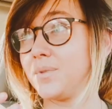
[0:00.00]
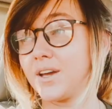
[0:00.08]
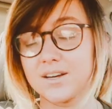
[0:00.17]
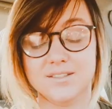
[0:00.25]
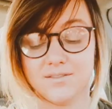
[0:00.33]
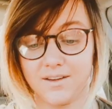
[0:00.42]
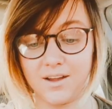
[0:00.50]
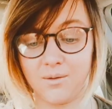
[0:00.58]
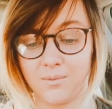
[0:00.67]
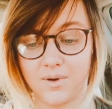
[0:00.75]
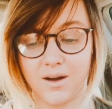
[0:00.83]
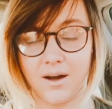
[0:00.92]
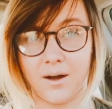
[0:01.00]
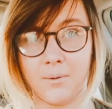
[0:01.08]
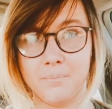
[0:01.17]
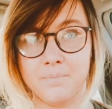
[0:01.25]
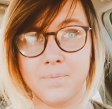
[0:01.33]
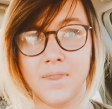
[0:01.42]
because of Him,
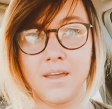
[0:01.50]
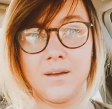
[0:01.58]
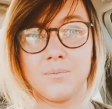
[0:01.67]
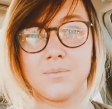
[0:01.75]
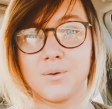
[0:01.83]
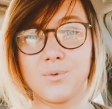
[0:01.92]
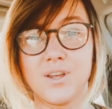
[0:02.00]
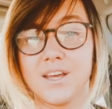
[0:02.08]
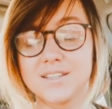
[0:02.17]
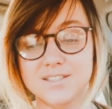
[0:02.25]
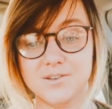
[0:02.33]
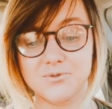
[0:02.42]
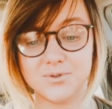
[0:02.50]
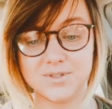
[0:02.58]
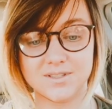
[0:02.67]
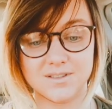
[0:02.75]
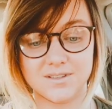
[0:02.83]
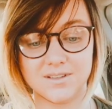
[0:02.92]
but He gets to
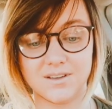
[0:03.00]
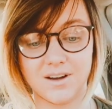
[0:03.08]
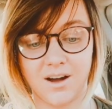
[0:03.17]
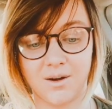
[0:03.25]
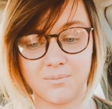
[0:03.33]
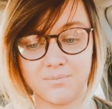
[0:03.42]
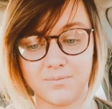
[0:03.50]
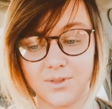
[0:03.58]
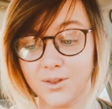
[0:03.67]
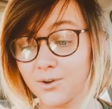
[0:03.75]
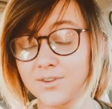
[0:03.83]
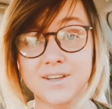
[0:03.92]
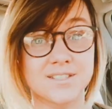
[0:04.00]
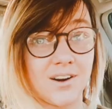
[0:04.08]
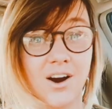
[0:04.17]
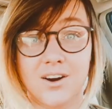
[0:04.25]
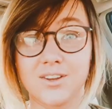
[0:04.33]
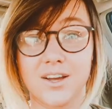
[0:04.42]
use little things
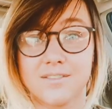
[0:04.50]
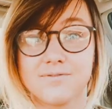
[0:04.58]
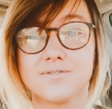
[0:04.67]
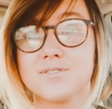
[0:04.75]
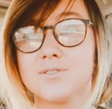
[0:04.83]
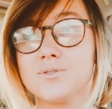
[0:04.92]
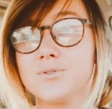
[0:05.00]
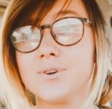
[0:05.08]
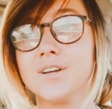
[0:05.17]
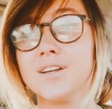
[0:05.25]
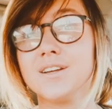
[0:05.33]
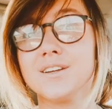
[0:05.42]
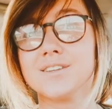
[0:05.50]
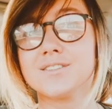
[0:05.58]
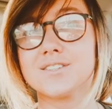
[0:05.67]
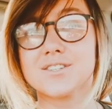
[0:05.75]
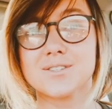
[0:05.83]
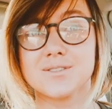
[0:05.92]
in our life to
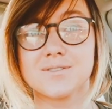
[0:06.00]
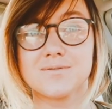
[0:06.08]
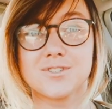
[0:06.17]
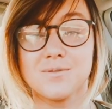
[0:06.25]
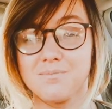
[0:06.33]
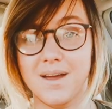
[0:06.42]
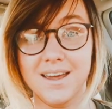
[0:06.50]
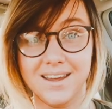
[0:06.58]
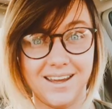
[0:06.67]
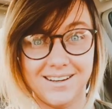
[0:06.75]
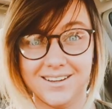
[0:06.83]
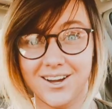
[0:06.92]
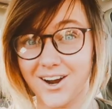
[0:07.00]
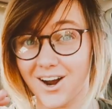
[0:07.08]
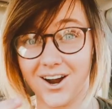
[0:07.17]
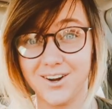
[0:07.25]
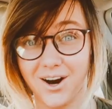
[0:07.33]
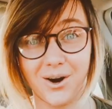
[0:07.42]
make it
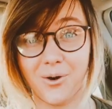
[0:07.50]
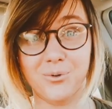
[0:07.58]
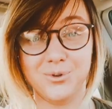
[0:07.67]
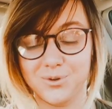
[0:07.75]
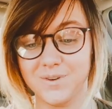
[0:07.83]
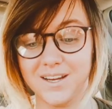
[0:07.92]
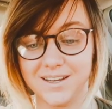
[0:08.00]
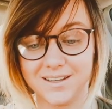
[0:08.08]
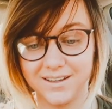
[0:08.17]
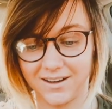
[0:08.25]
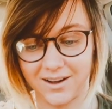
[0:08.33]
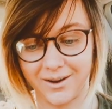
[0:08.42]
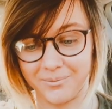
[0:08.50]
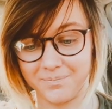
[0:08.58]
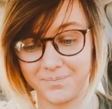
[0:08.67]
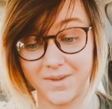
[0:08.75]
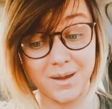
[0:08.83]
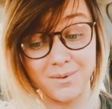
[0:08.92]
our own unique
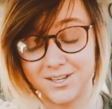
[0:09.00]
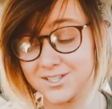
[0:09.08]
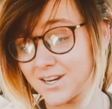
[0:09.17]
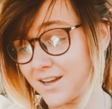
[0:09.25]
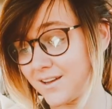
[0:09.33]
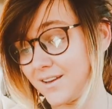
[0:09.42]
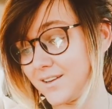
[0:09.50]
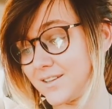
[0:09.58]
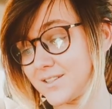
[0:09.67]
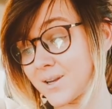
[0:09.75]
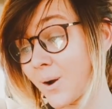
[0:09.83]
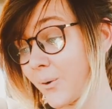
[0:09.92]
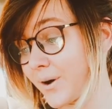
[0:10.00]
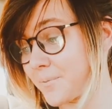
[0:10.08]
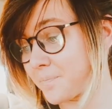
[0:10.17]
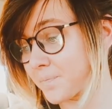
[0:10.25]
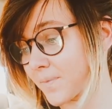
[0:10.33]
image. So